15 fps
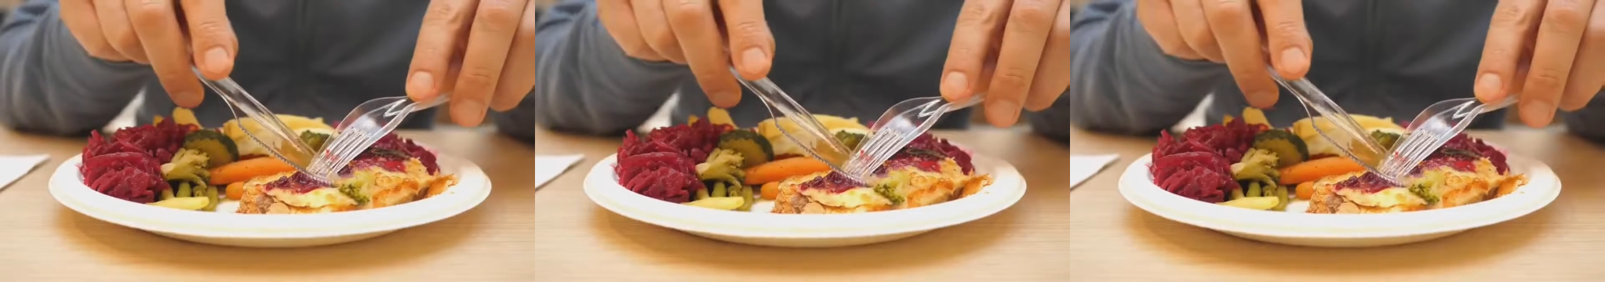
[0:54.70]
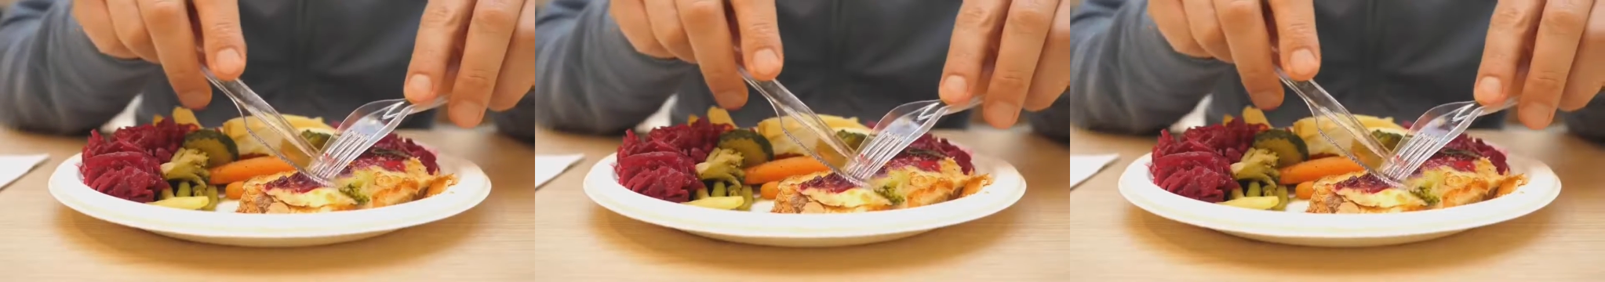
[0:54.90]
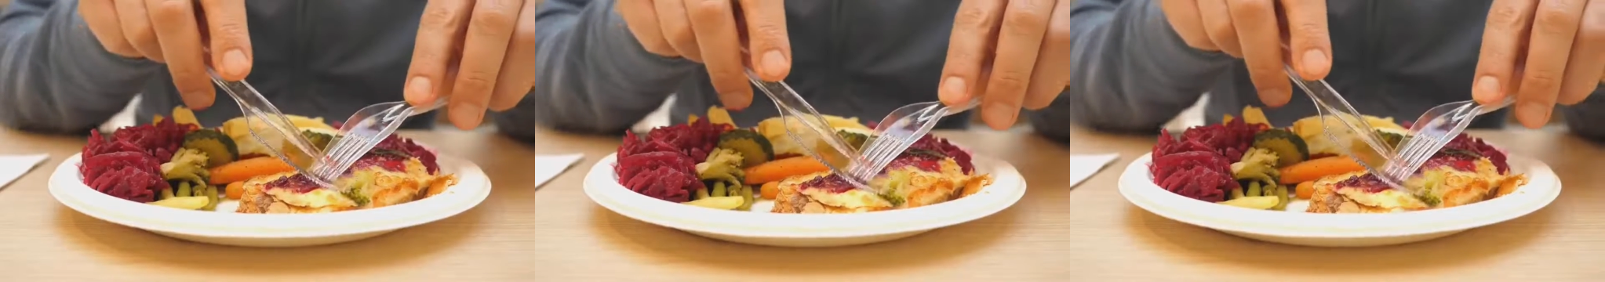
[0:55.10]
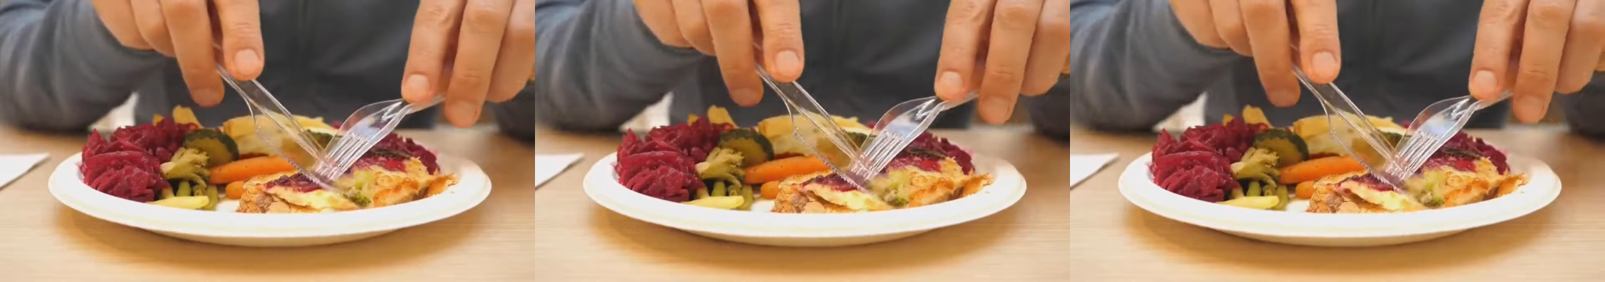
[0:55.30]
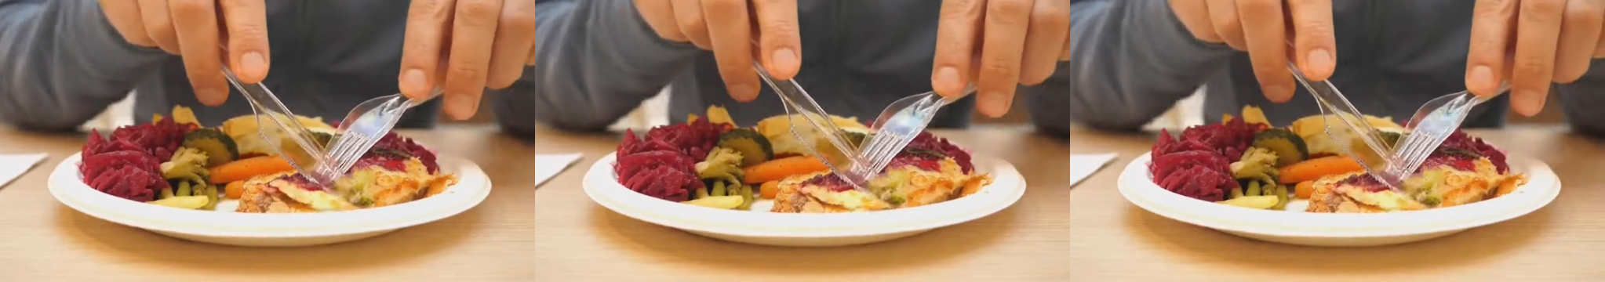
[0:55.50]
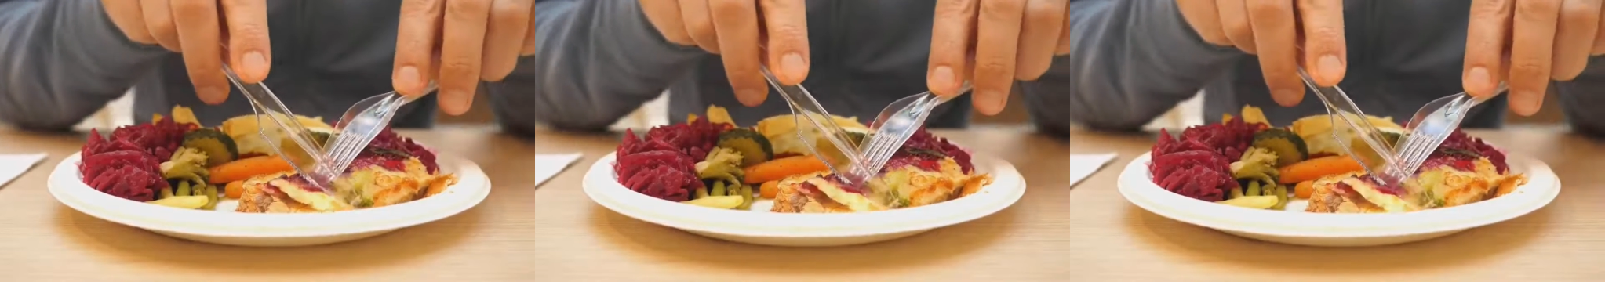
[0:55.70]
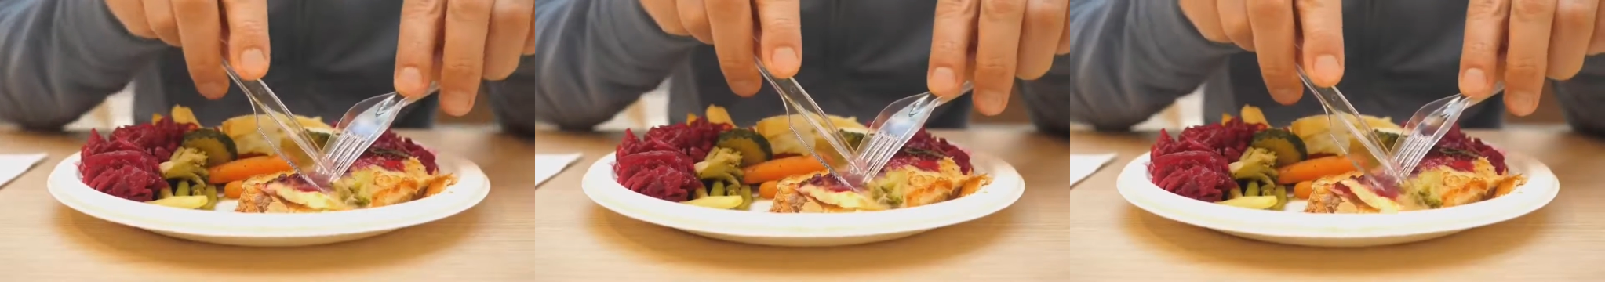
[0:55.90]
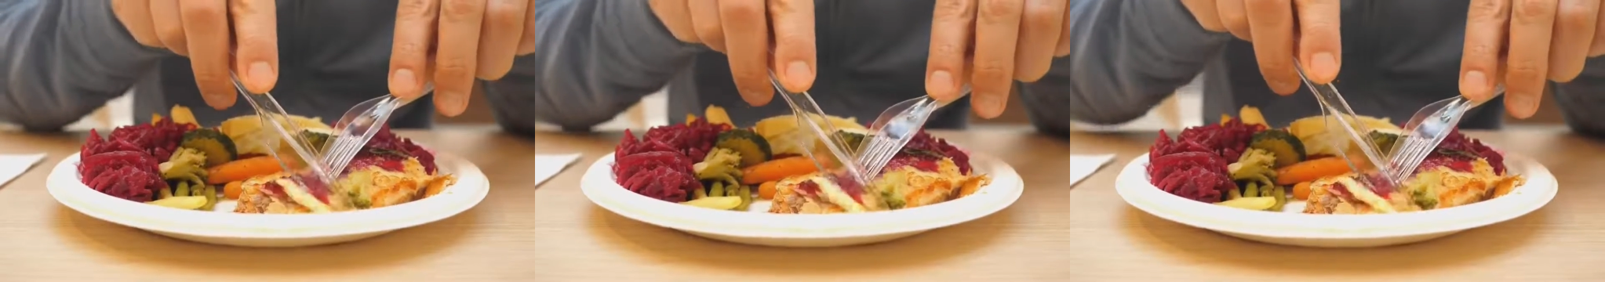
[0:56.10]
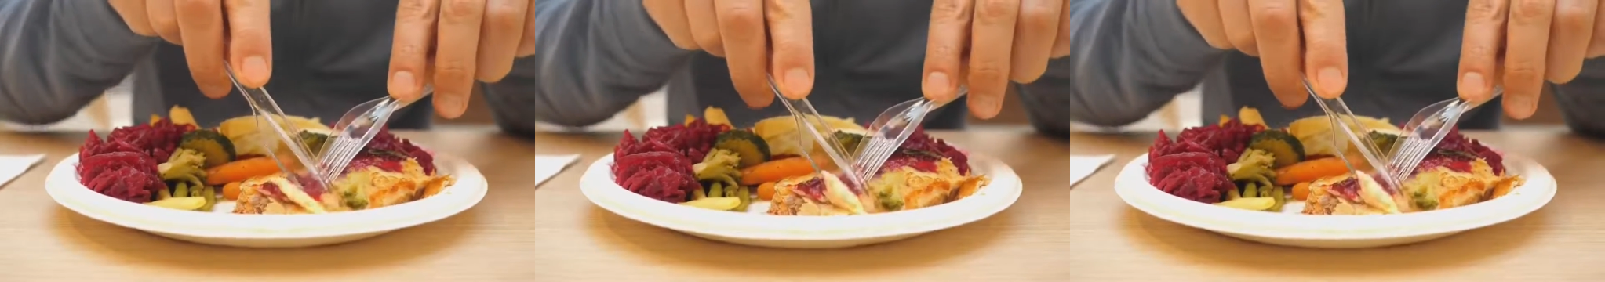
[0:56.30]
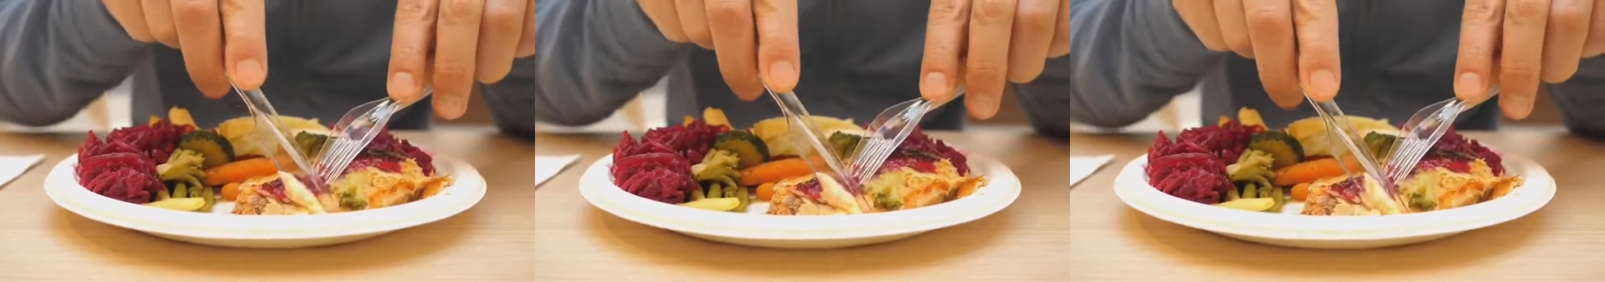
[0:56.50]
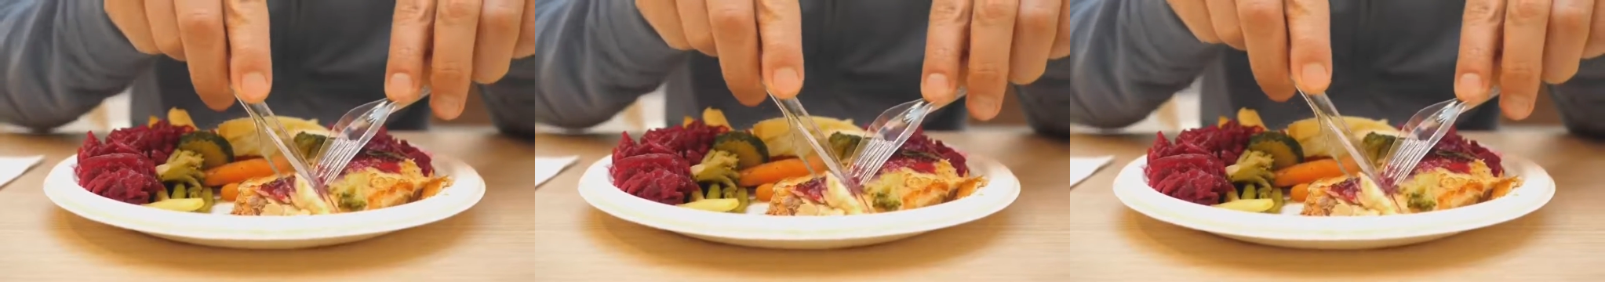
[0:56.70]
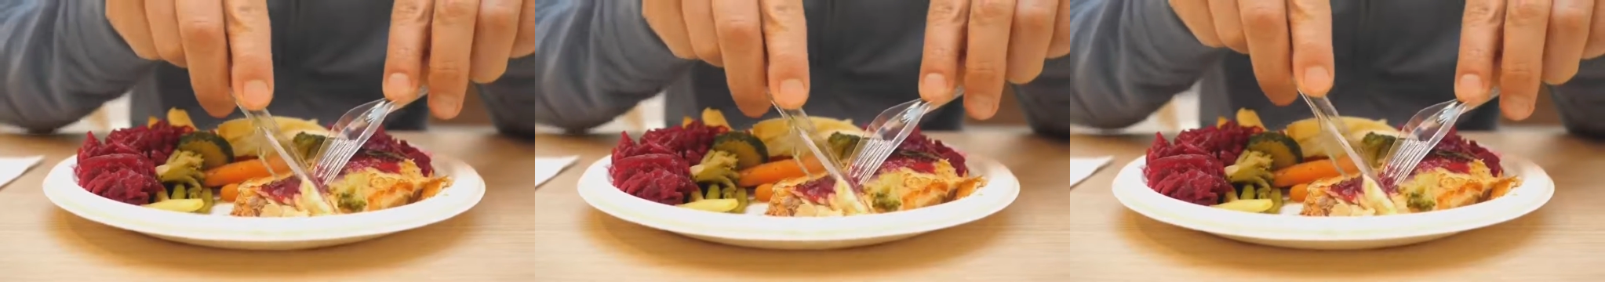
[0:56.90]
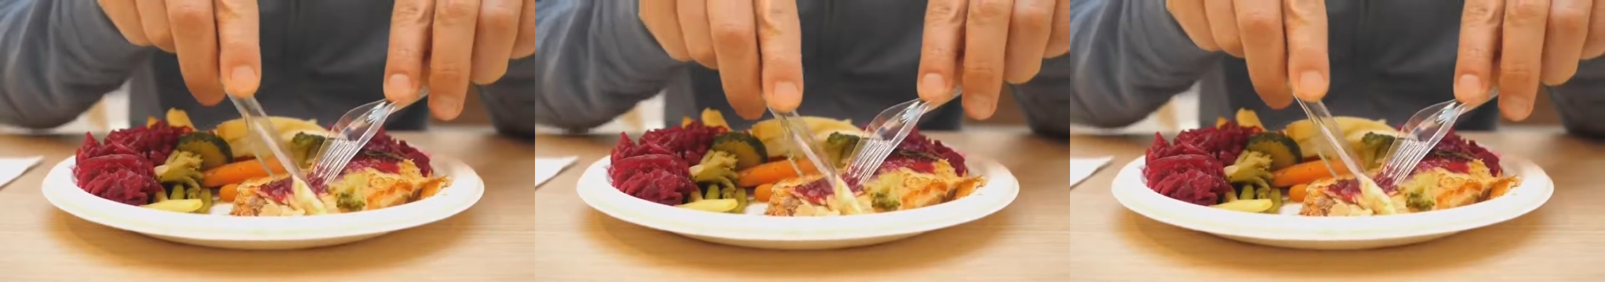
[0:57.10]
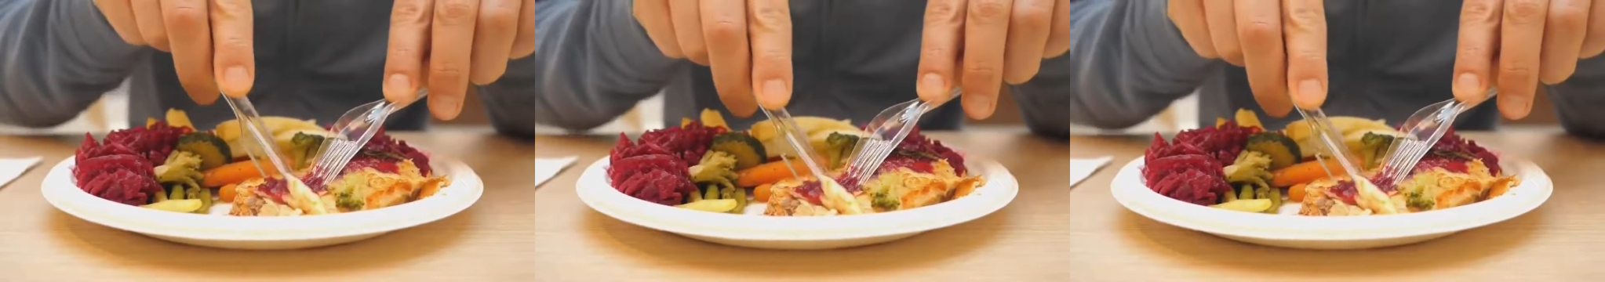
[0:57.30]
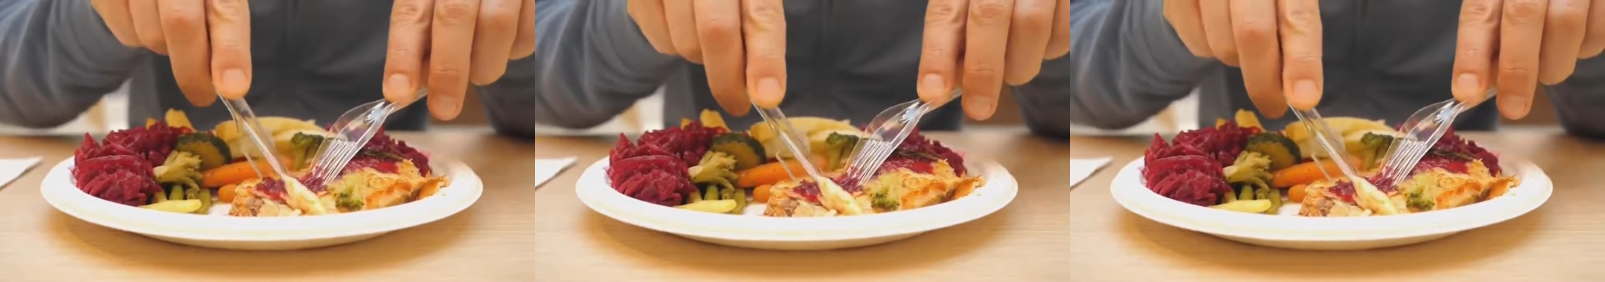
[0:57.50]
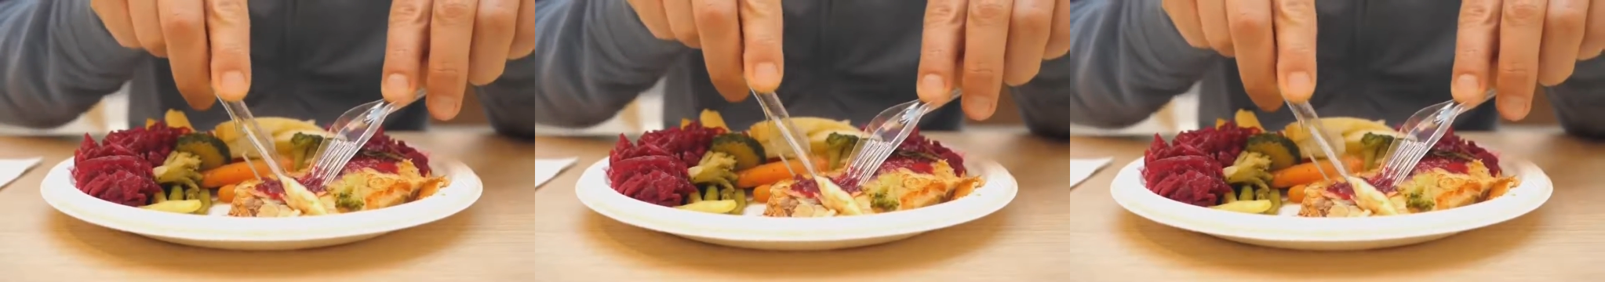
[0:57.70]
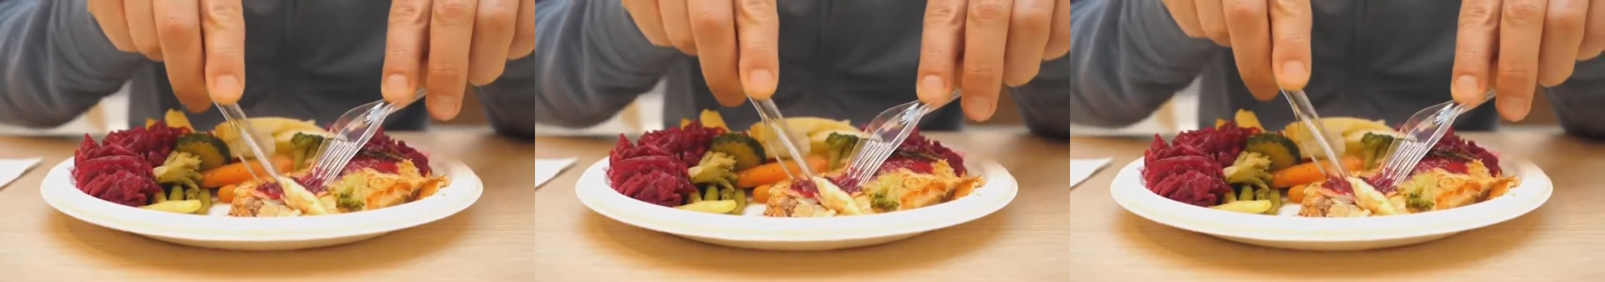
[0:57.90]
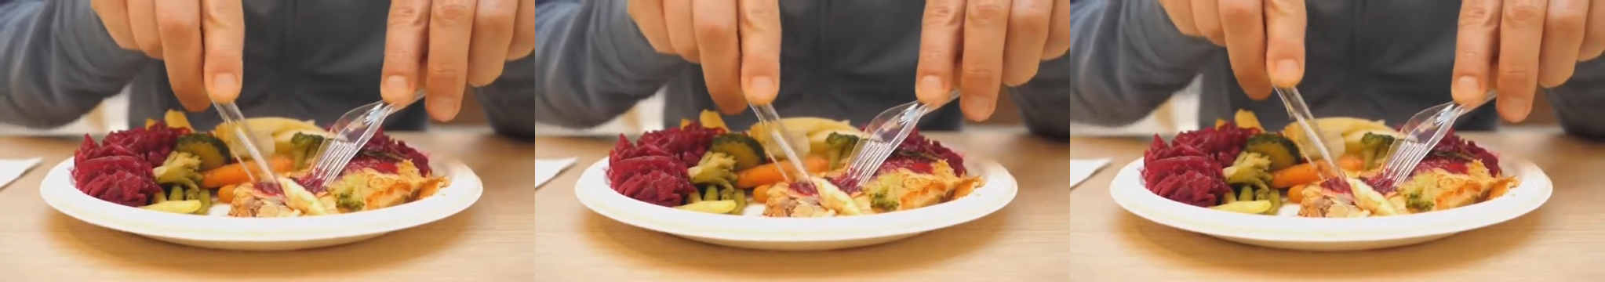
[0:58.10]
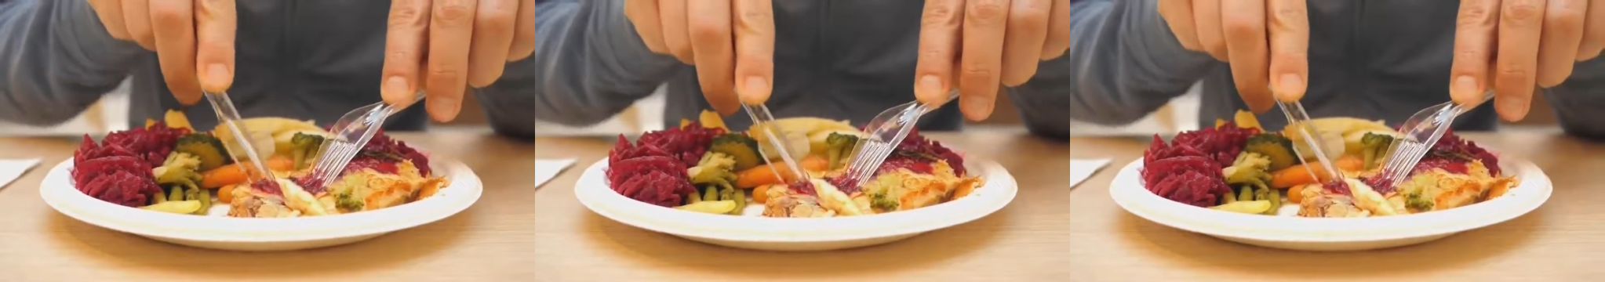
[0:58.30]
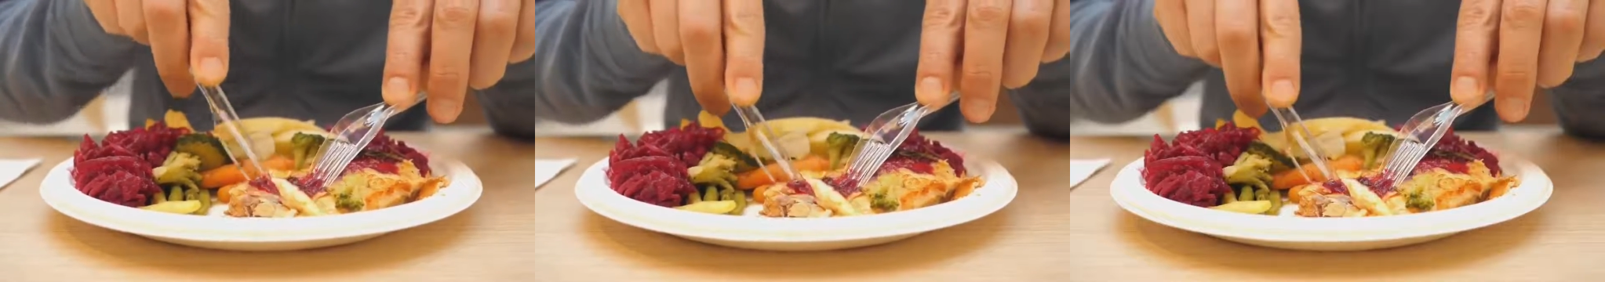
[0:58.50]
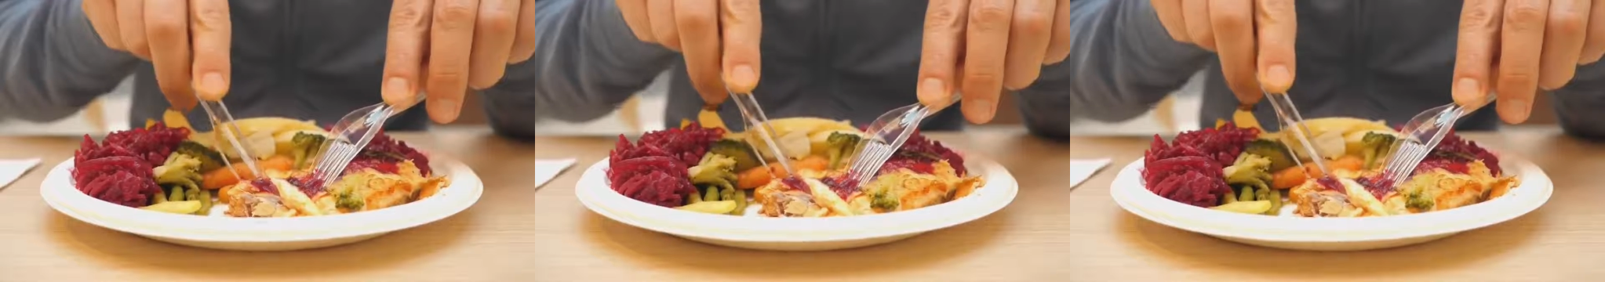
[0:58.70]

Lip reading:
(no speaker visible)